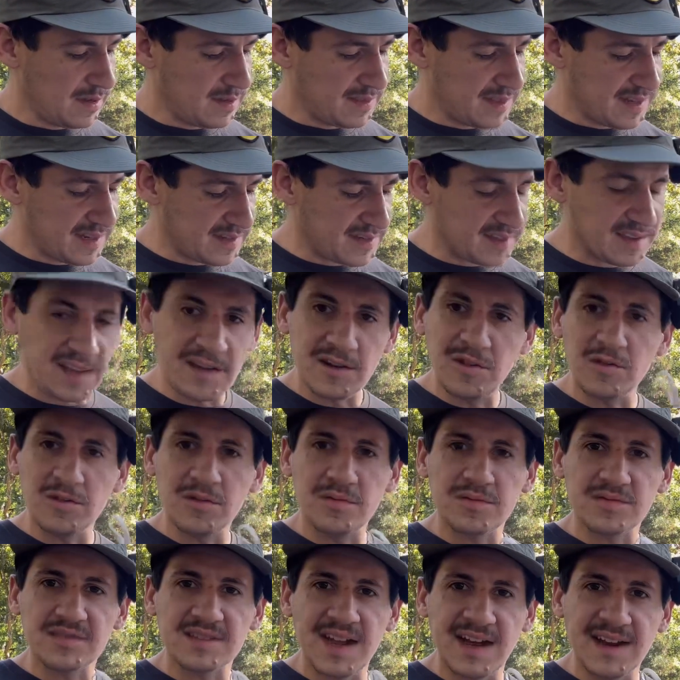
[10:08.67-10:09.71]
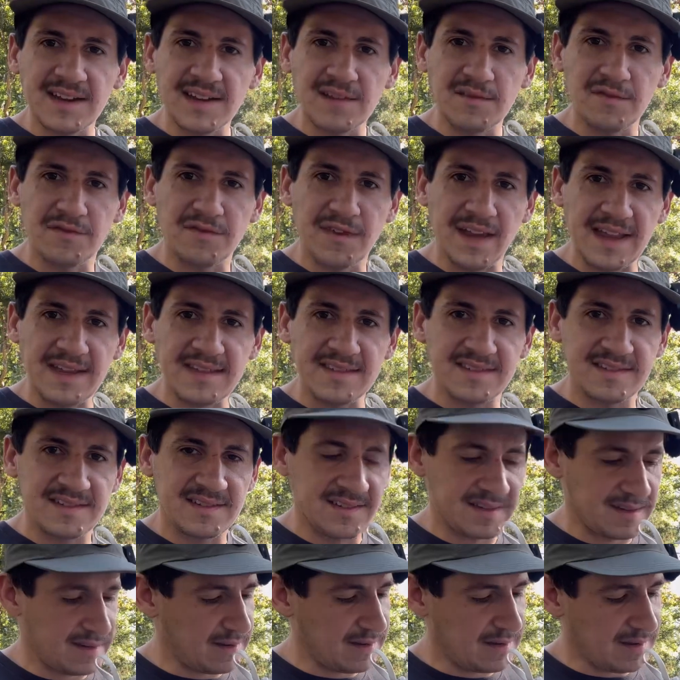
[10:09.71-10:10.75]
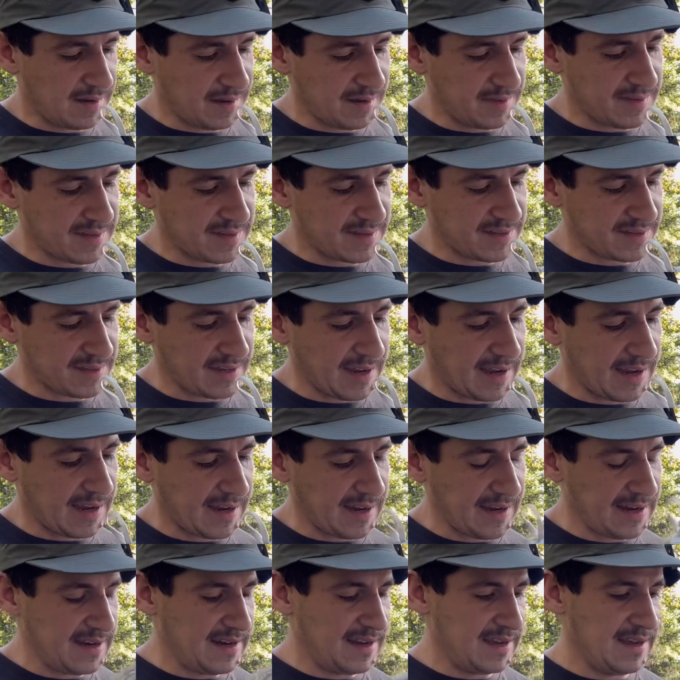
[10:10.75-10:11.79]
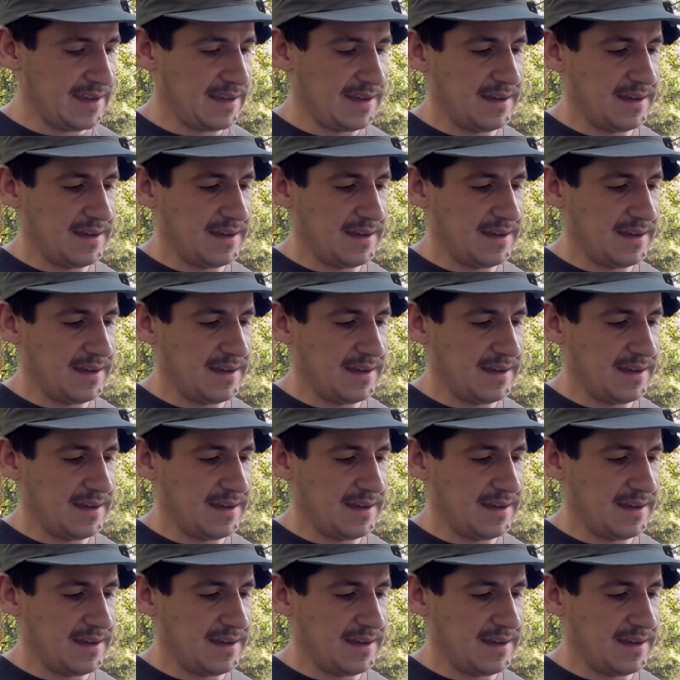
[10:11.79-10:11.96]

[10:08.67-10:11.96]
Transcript: These little tiny vents on the side,